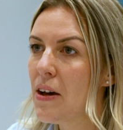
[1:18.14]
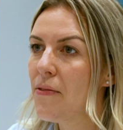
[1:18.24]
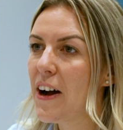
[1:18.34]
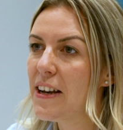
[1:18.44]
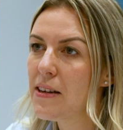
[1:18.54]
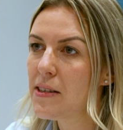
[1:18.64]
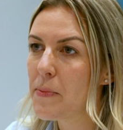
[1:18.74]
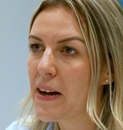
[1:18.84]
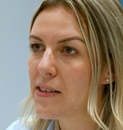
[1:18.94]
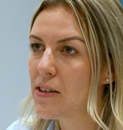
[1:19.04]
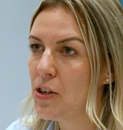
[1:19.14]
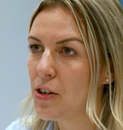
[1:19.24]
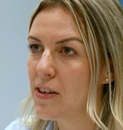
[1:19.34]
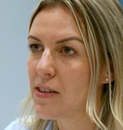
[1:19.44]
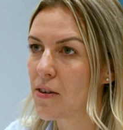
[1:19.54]
Finding a smart
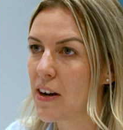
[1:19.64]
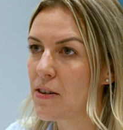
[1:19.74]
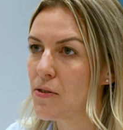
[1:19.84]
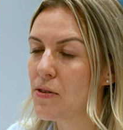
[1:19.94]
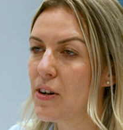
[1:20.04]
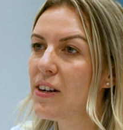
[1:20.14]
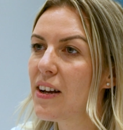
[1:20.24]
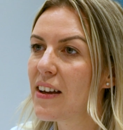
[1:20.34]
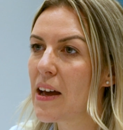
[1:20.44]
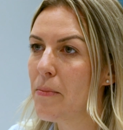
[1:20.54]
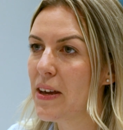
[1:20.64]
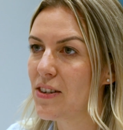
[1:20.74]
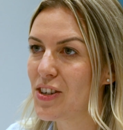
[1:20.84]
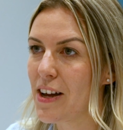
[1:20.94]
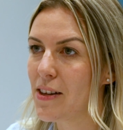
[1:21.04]
security screen door lock can be
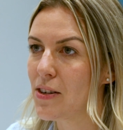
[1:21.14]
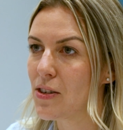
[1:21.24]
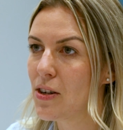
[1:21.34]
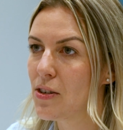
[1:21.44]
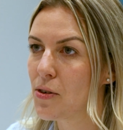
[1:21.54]
a challenge